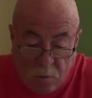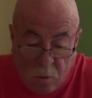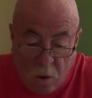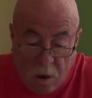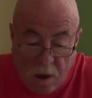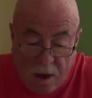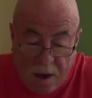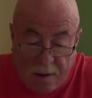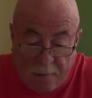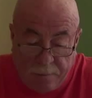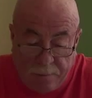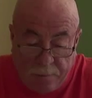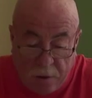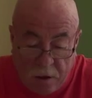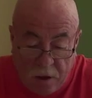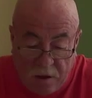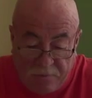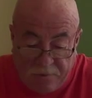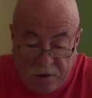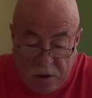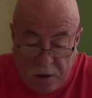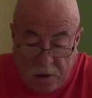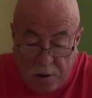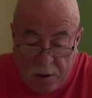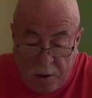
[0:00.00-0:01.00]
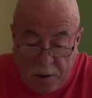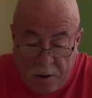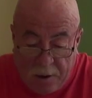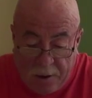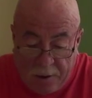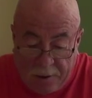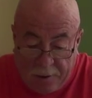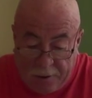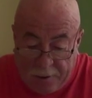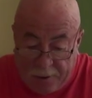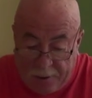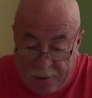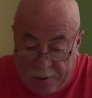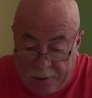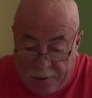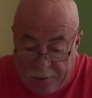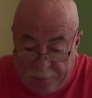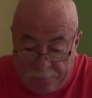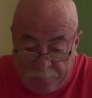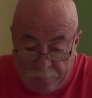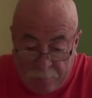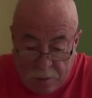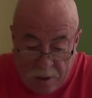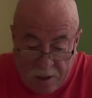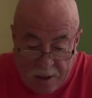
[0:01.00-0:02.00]
uh, watt oven,
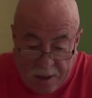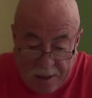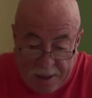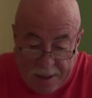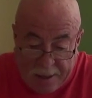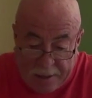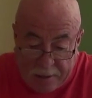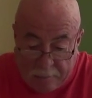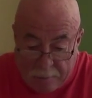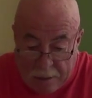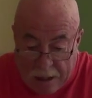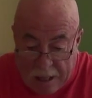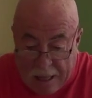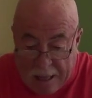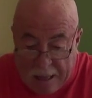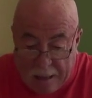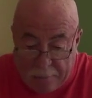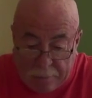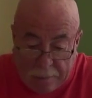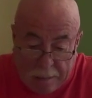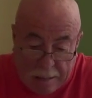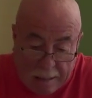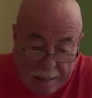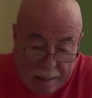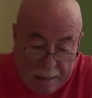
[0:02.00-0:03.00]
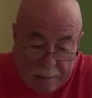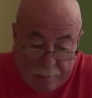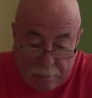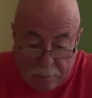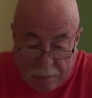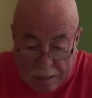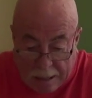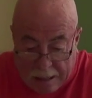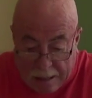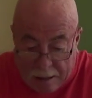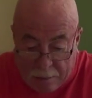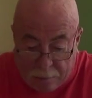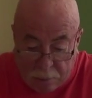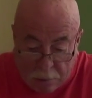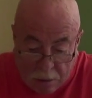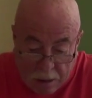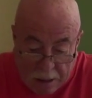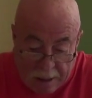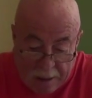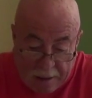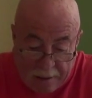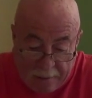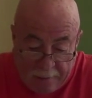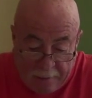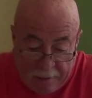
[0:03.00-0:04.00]
um, blah, blah, blah, blah,
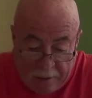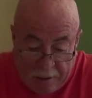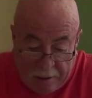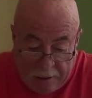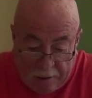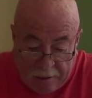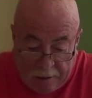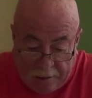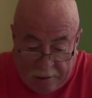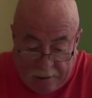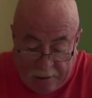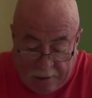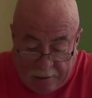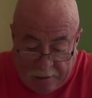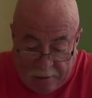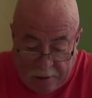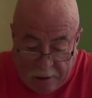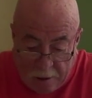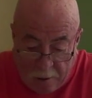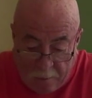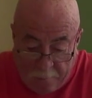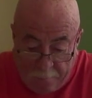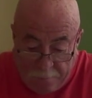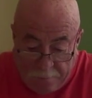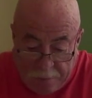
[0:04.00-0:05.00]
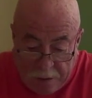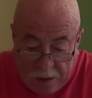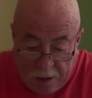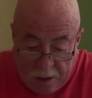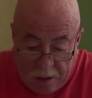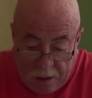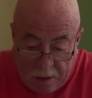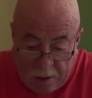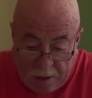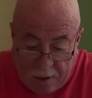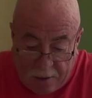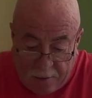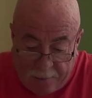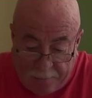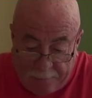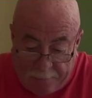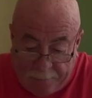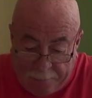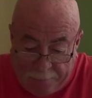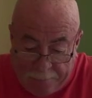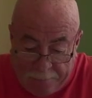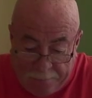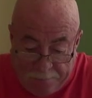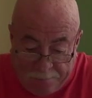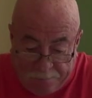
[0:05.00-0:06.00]
blah. Uh, you know,
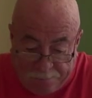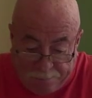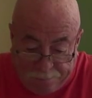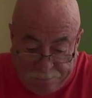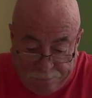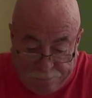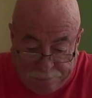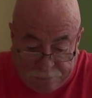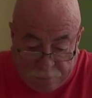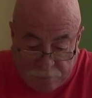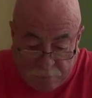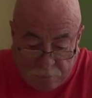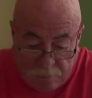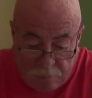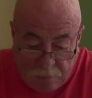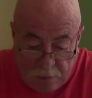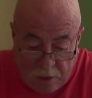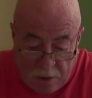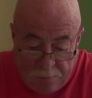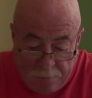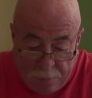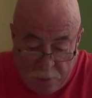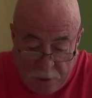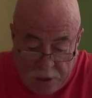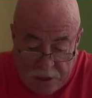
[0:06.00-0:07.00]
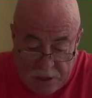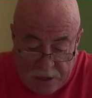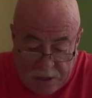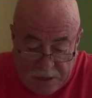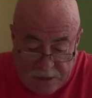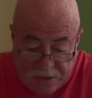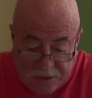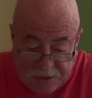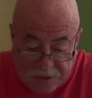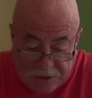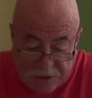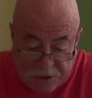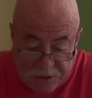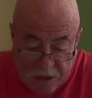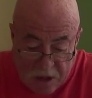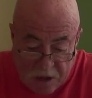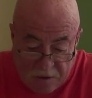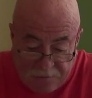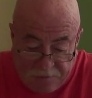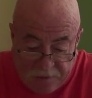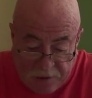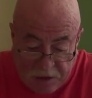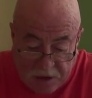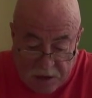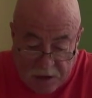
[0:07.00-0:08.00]
um, pretty easy
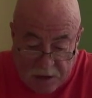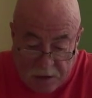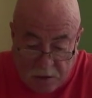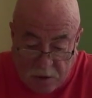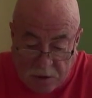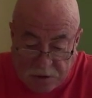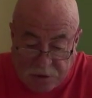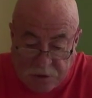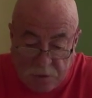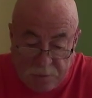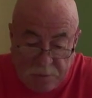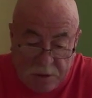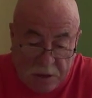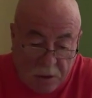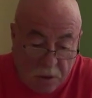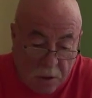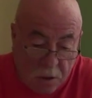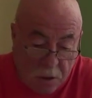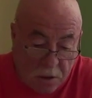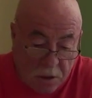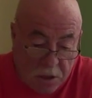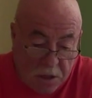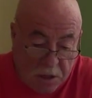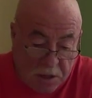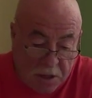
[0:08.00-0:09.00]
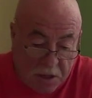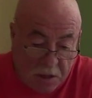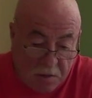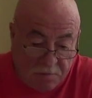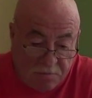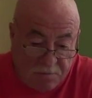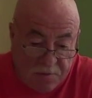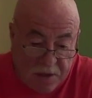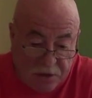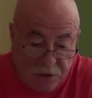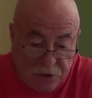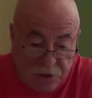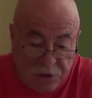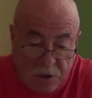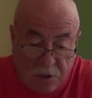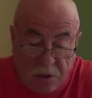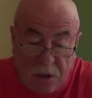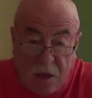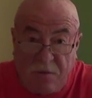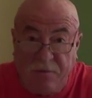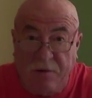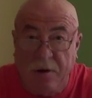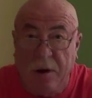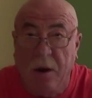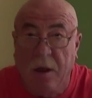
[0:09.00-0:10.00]
stuff, and it can also be cooked in the conventional
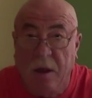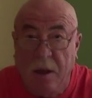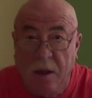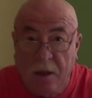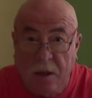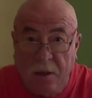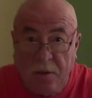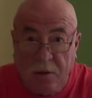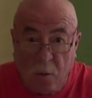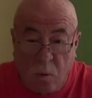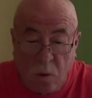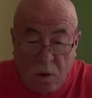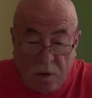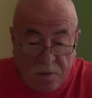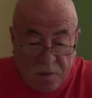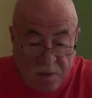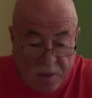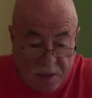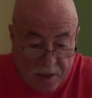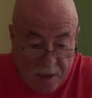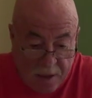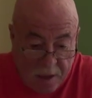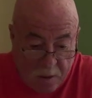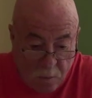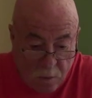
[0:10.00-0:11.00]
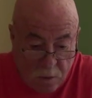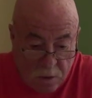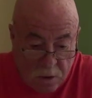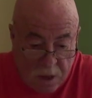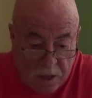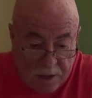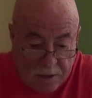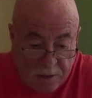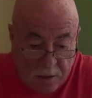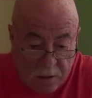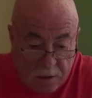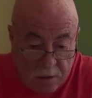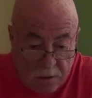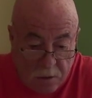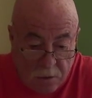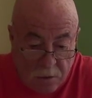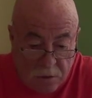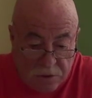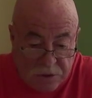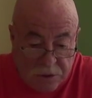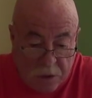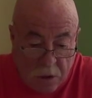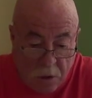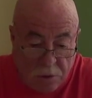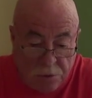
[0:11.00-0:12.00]
oven. The one thing I would like to do
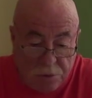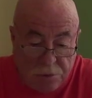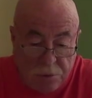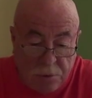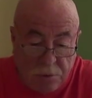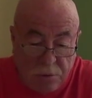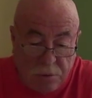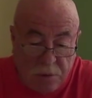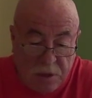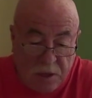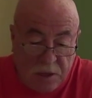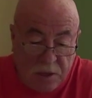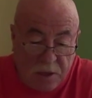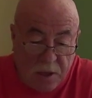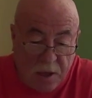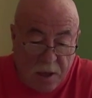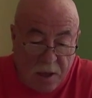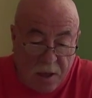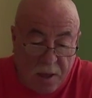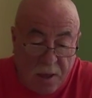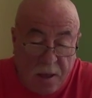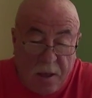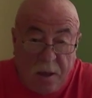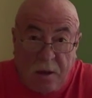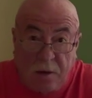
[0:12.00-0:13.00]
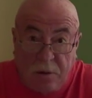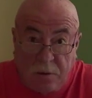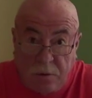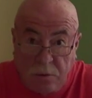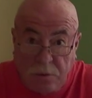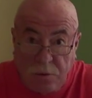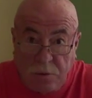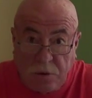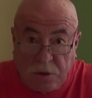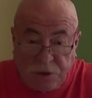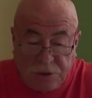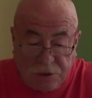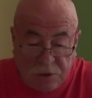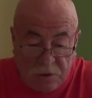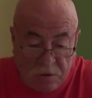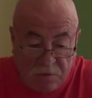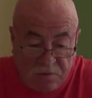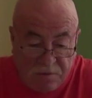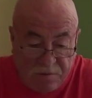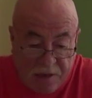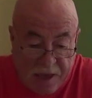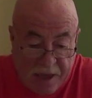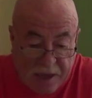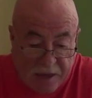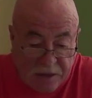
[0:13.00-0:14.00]
is go through the uh, nutritional
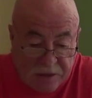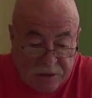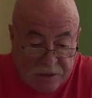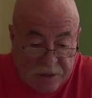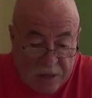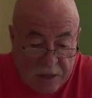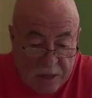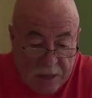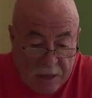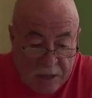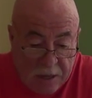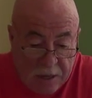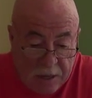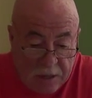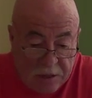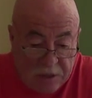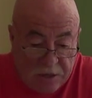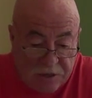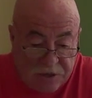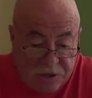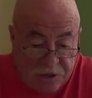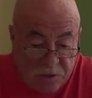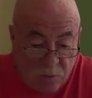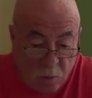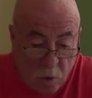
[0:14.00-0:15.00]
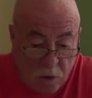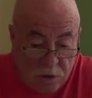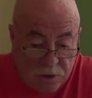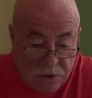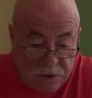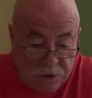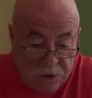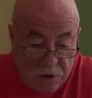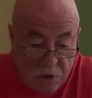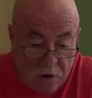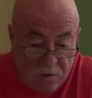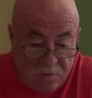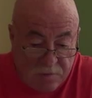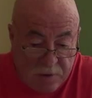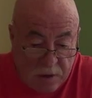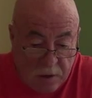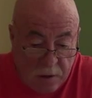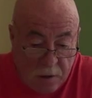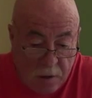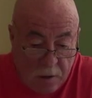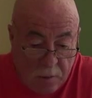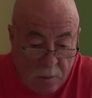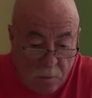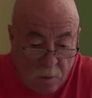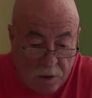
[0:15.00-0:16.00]
facts. This is one serving,
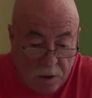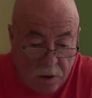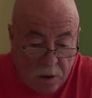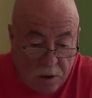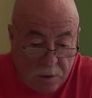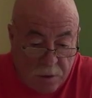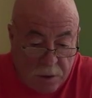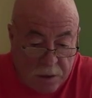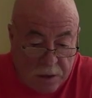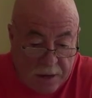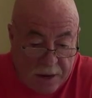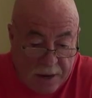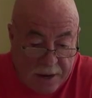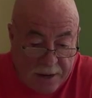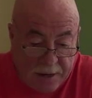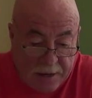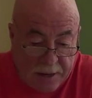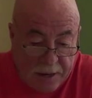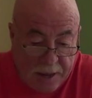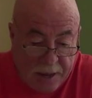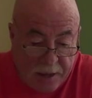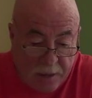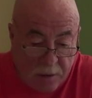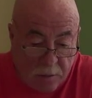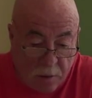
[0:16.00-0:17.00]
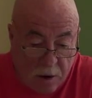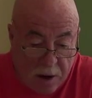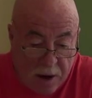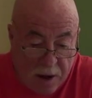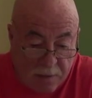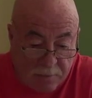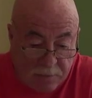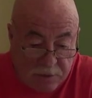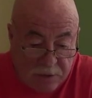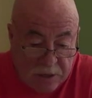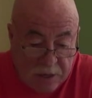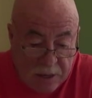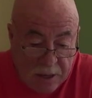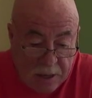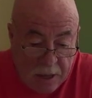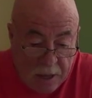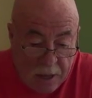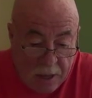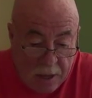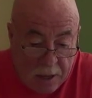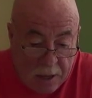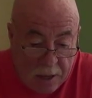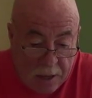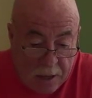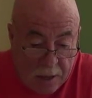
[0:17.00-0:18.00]
198 grams.
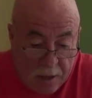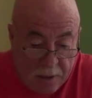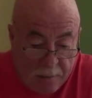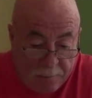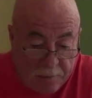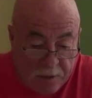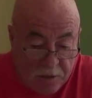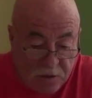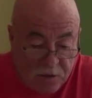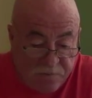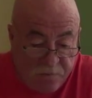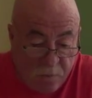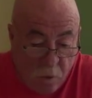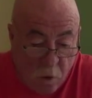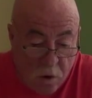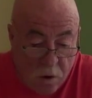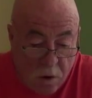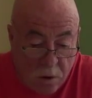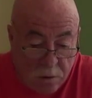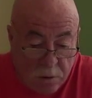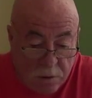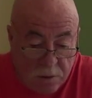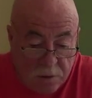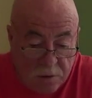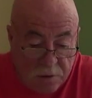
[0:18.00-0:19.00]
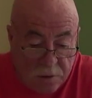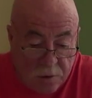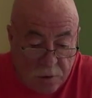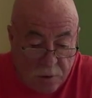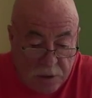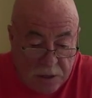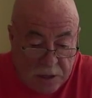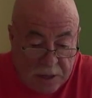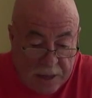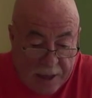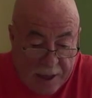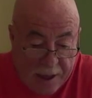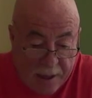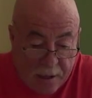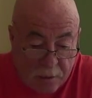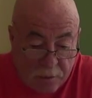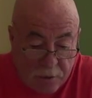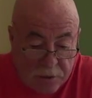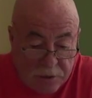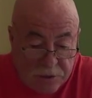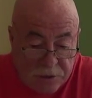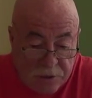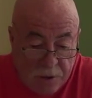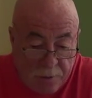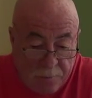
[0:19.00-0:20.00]
Um, it's 430
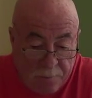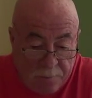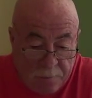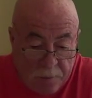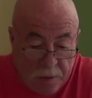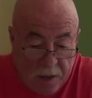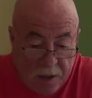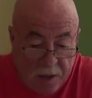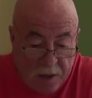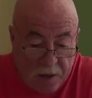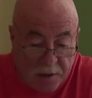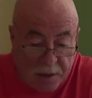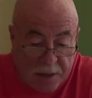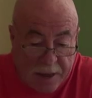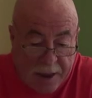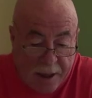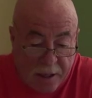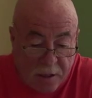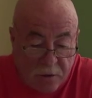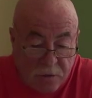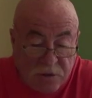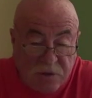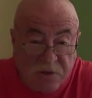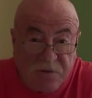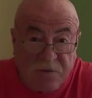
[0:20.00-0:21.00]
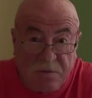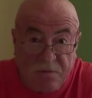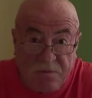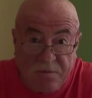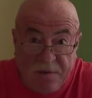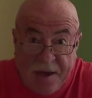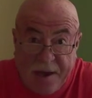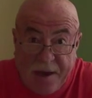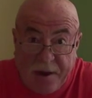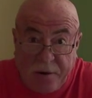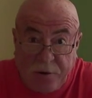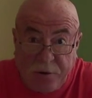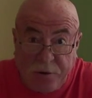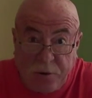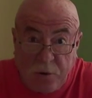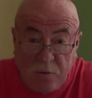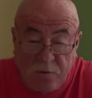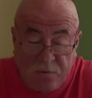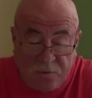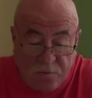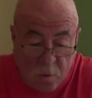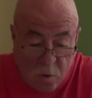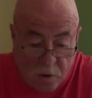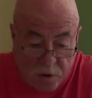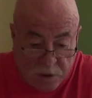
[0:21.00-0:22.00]
calories, and calories from fat are
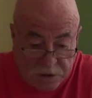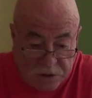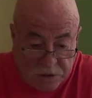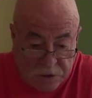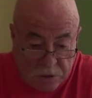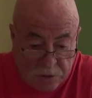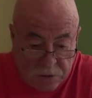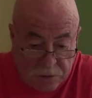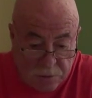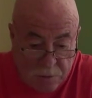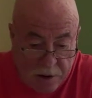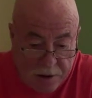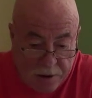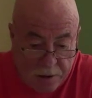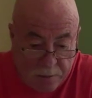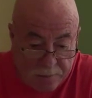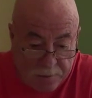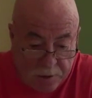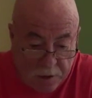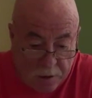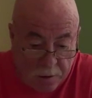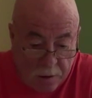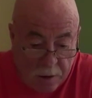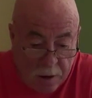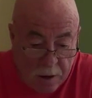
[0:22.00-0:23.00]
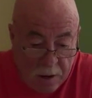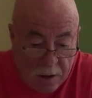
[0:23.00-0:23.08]
240, so it's right up there.